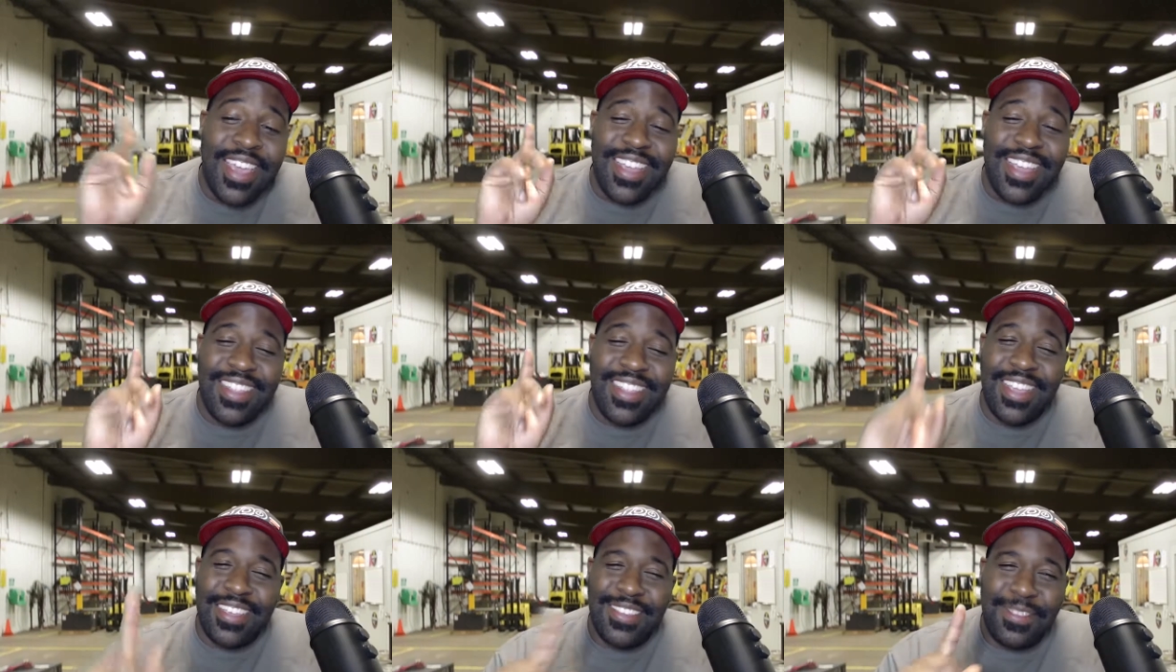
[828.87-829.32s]

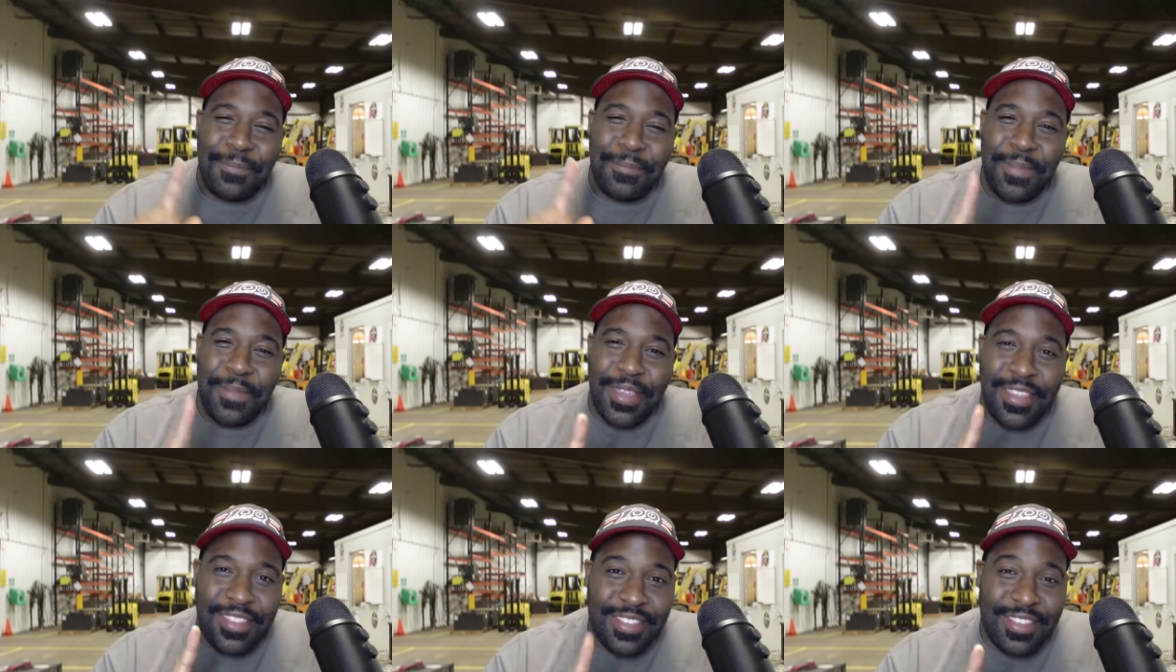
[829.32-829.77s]
And that's the
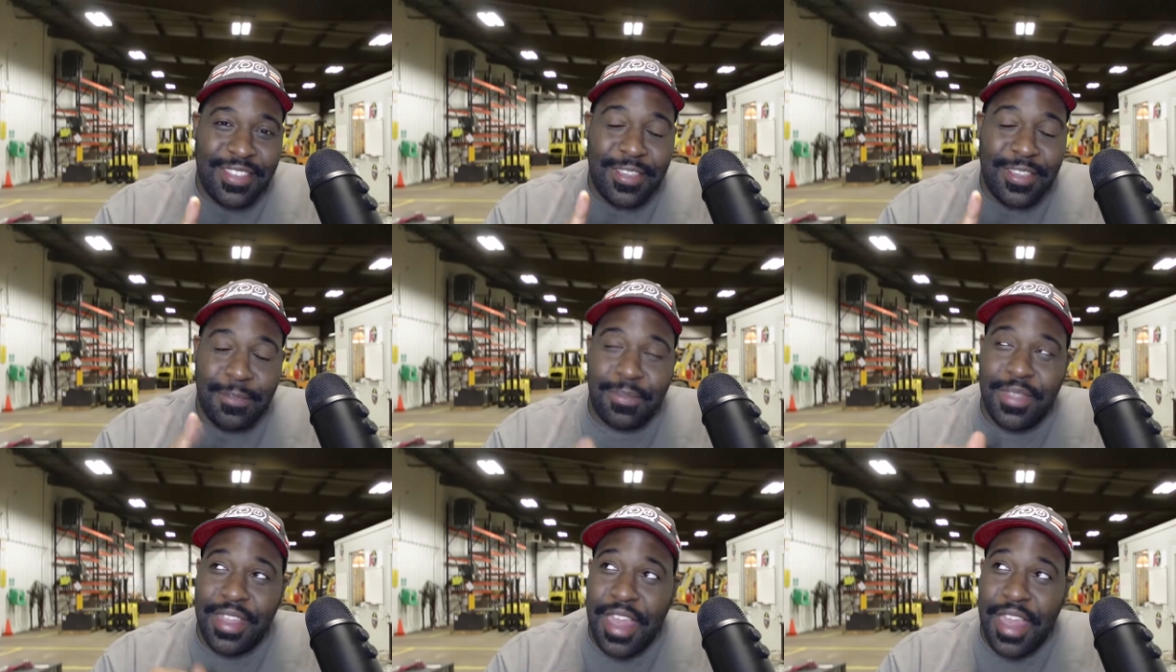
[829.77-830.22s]
biggest
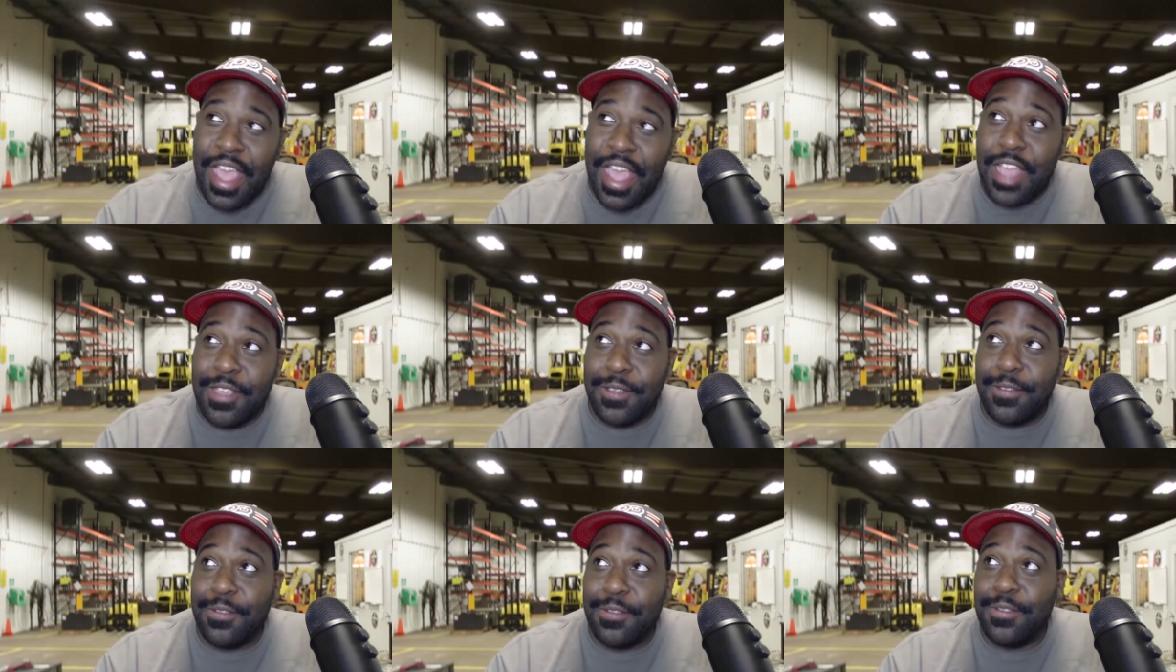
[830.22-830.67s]
tip that I
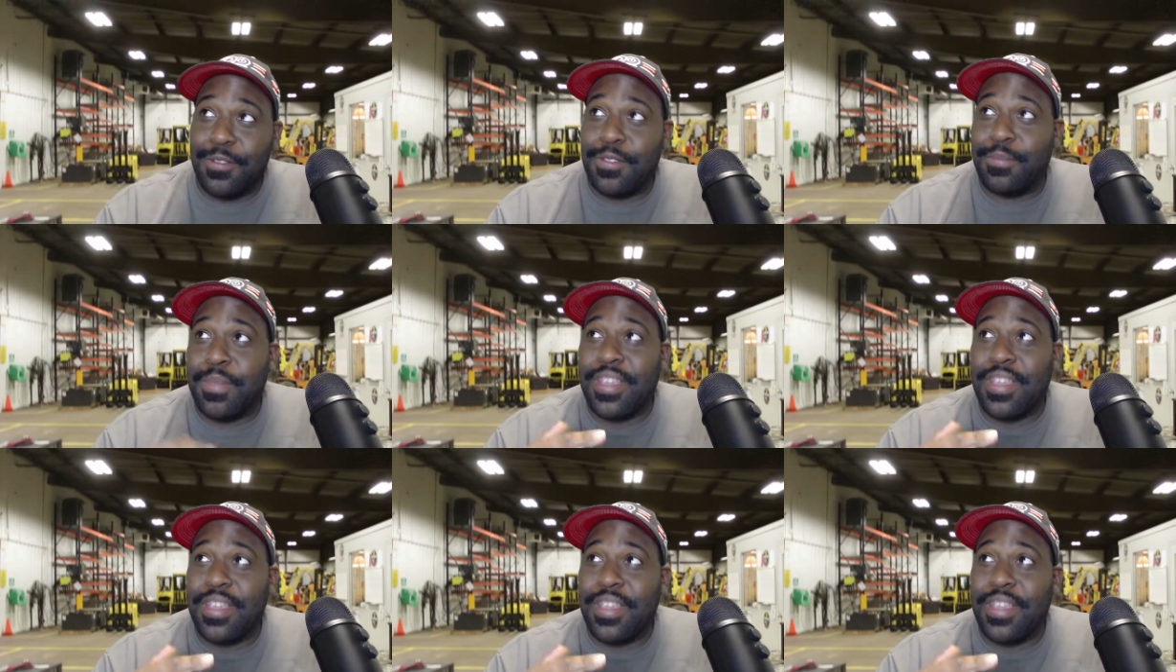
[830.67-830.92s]
use.